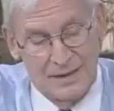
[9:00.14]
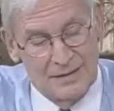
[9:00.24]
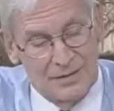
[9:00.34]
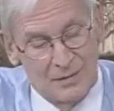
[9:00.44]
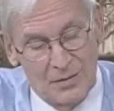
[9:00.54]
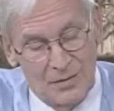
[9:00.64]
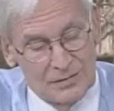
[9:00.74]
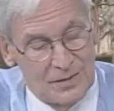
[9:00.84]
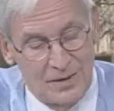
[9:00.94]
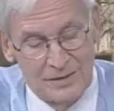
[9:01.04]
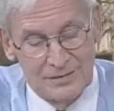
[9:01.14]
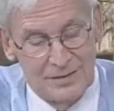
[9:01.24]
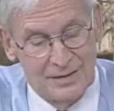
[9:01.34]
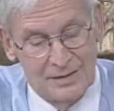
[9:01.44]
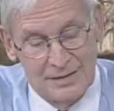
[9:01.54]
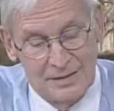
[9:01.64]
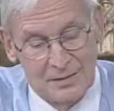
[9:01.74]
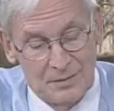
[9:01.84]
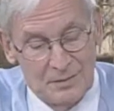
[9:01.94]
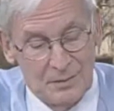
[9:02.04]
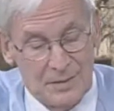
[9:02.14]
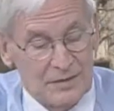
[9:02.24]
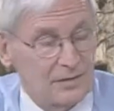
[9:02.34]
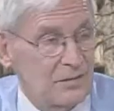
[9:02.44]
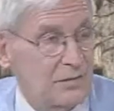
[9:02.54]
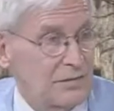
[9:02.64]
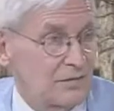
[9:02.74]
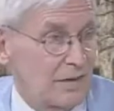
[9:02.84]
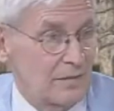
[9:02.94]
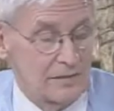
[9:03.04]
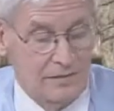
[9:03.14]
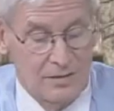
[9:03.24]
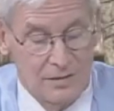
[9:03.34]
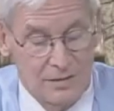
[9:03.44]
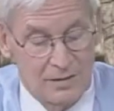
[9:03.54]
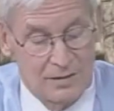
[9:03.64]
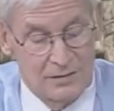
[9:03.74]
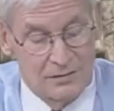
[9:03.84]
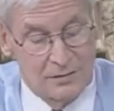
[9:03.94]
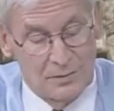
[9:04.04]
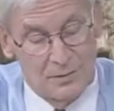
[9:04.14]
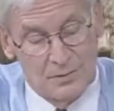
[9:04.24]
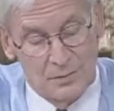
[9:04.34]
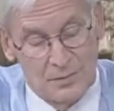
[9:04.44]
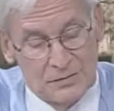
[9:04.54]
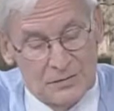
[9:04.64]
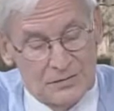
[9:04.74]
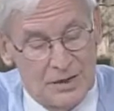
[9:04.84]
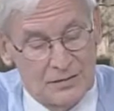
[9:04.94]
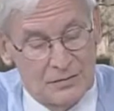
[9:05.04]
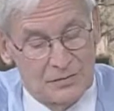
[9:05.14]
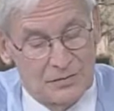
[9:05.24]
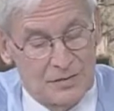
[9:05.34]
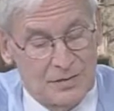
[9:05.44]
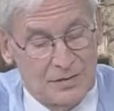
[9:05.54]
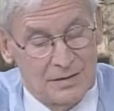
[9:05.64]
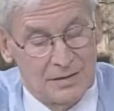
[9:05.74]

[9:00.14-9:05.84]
And it all ties in, and it makes so much sense. Yes. Here's a here's a picture of John Christie.